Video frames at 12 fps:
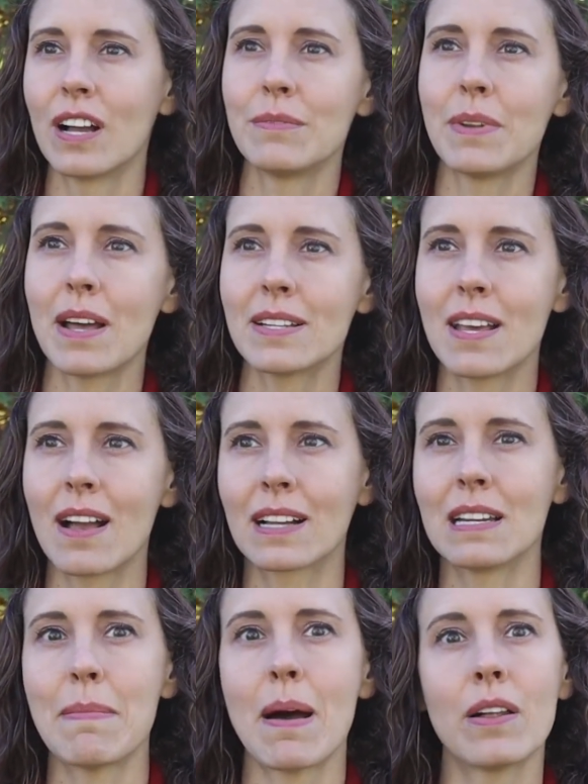I'm not
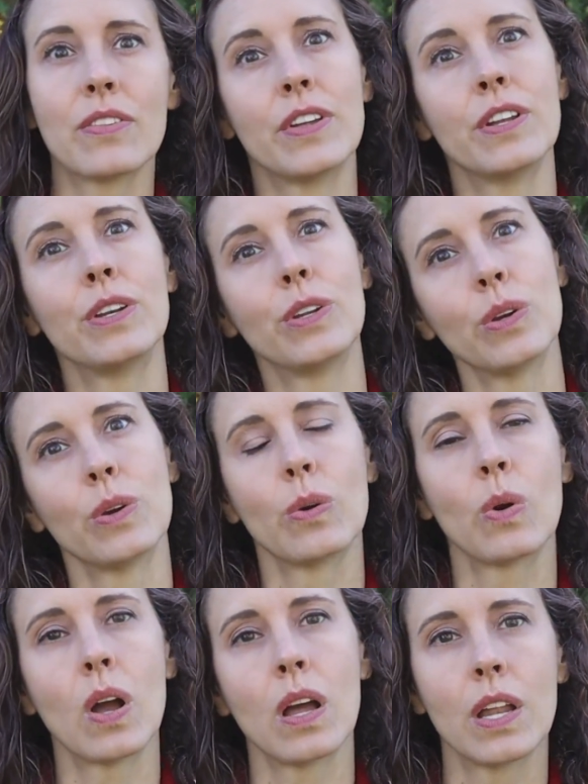talking about the
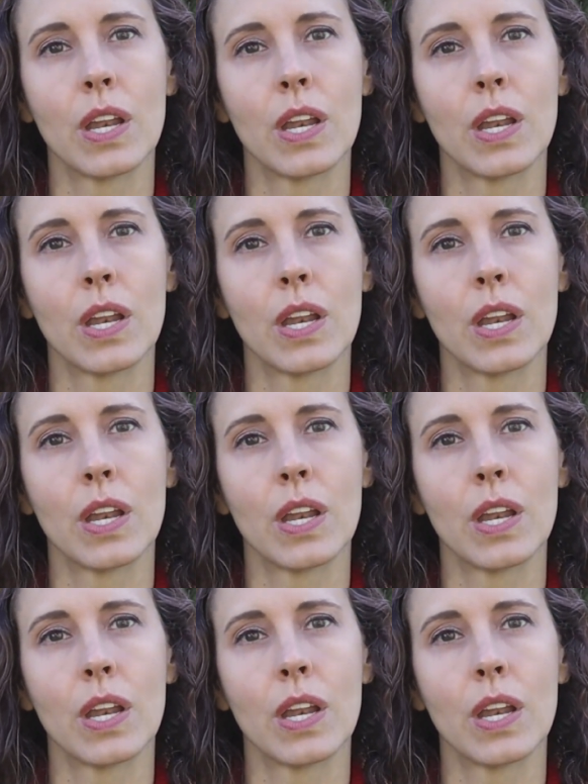new